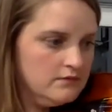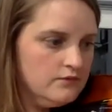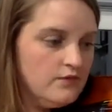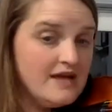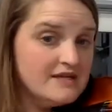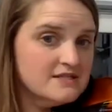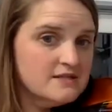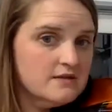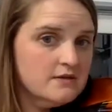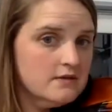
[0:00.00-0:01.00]
Rest.
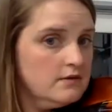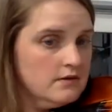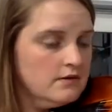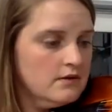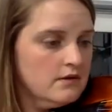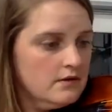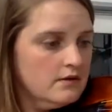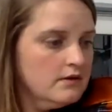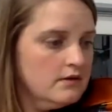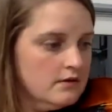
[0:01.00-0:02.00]
So
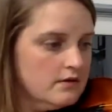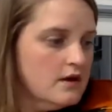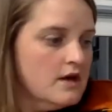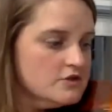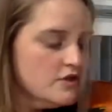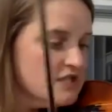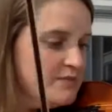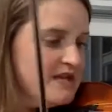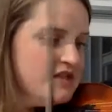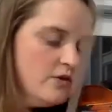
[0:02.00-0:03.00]
that's a
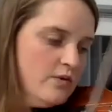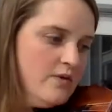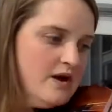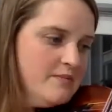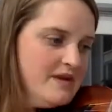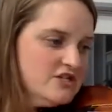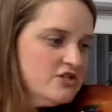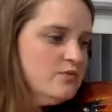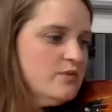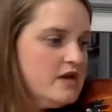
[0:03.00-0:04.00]
big thing. We want to make sure
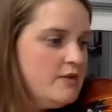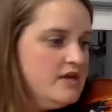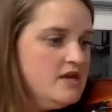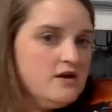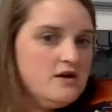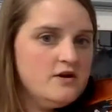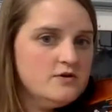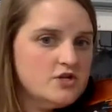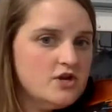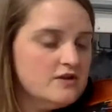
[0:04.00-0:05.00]
that when we come here,
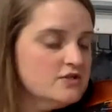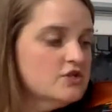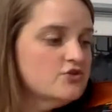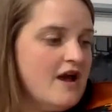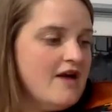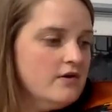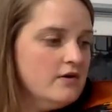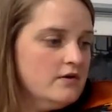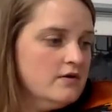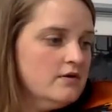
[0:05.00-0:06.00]
starting to travel.